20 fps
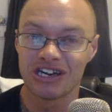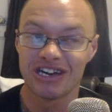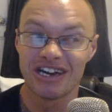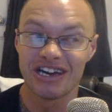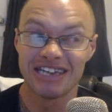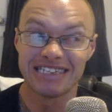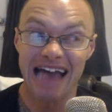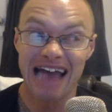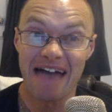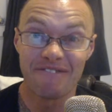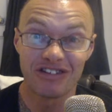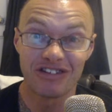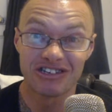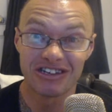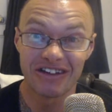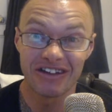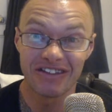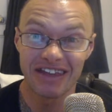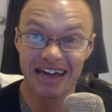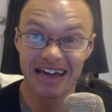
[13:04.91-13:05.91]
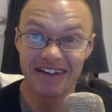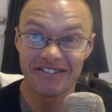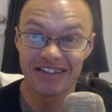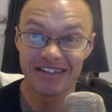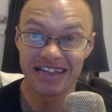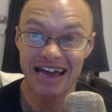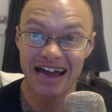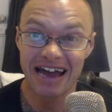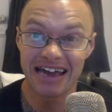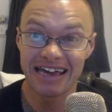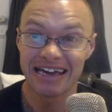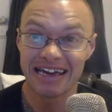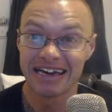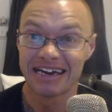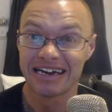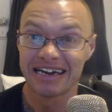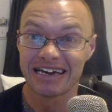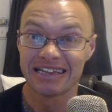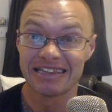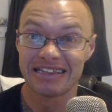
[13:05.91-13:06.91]
It's Everton at the end of the day.
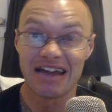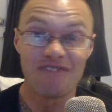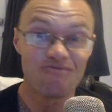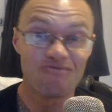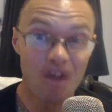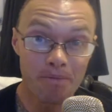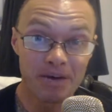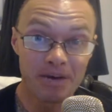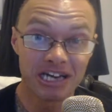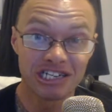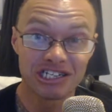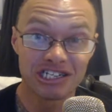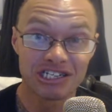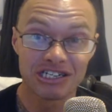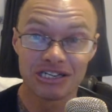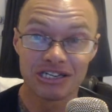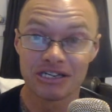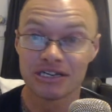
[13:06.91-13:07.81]
They're rubbish.